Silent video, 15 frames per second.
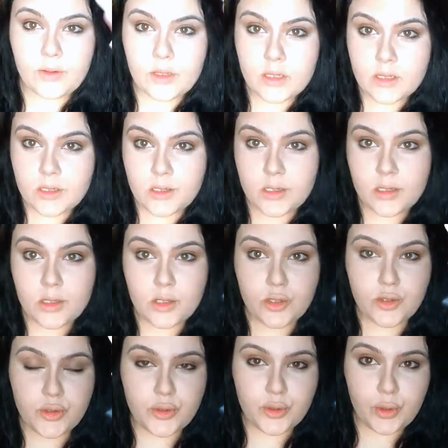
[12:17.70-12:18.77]
for this
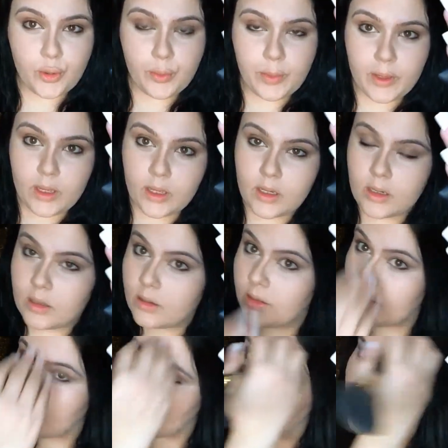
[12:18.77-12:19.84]
stupid
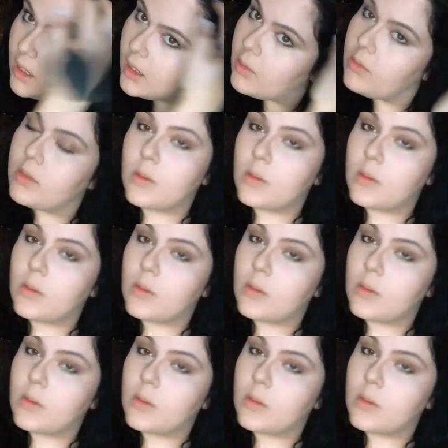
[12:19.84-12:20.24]
thing.